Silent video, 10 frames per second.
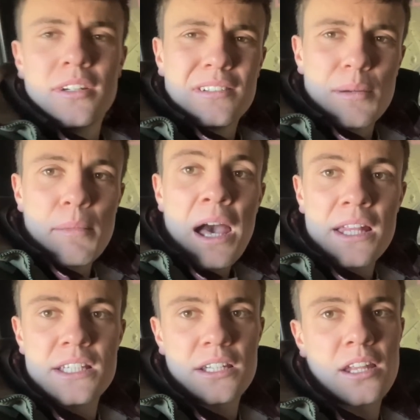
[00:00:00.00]
The
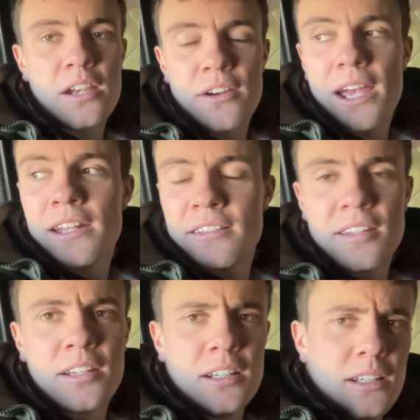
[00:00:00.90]
maths at the other end,
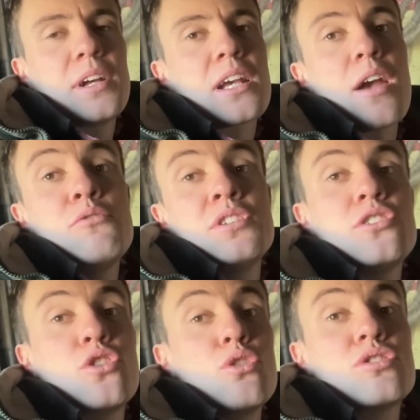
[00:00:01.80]
I
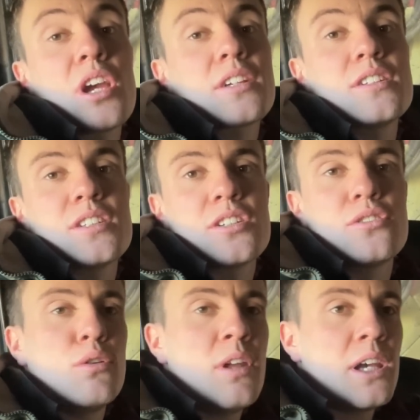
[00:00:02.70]
counted 2 6s as
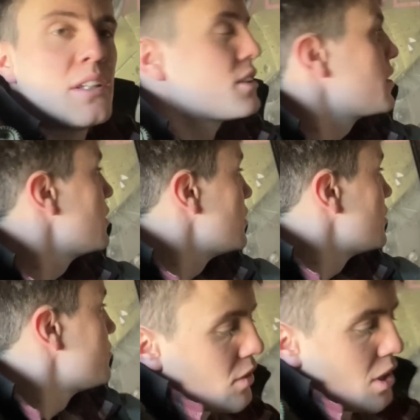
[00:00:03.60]
2 9s.
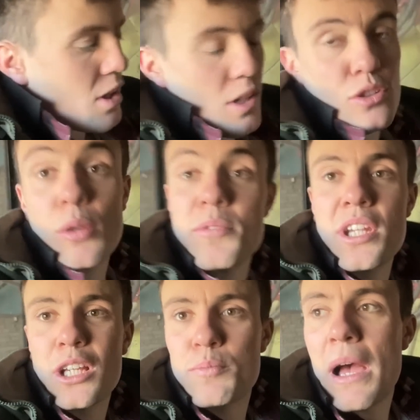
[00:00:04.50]
So I'm
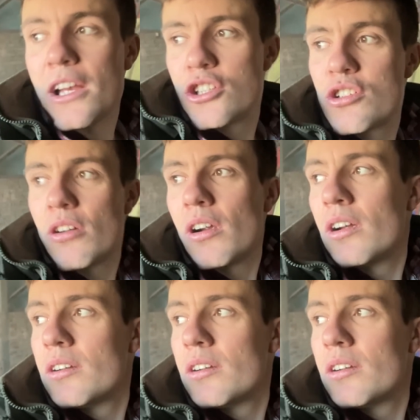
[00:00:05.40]
6 bags short.